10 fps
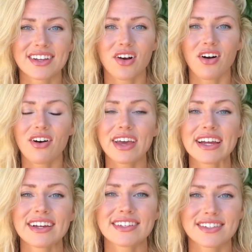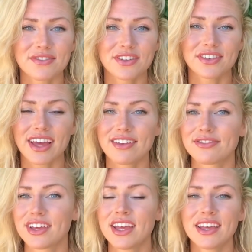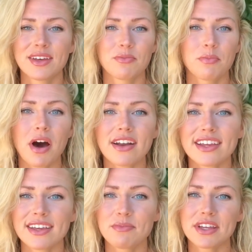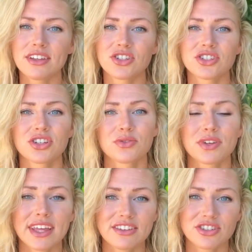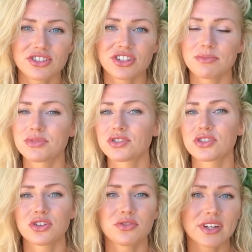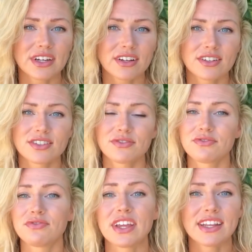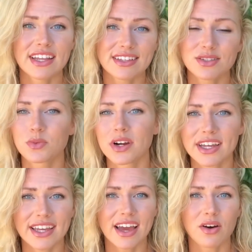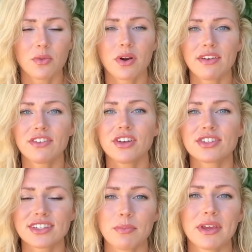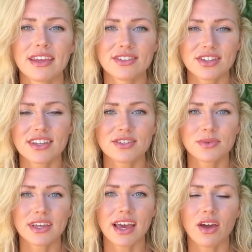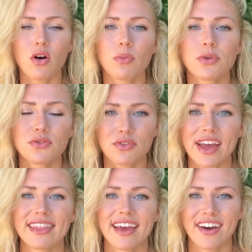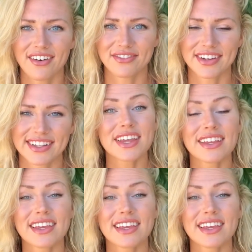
in all areas of your life. Body image, relationships, careers, fitness, working out, whatever you're stepping into this week, I hope you find that confidence. And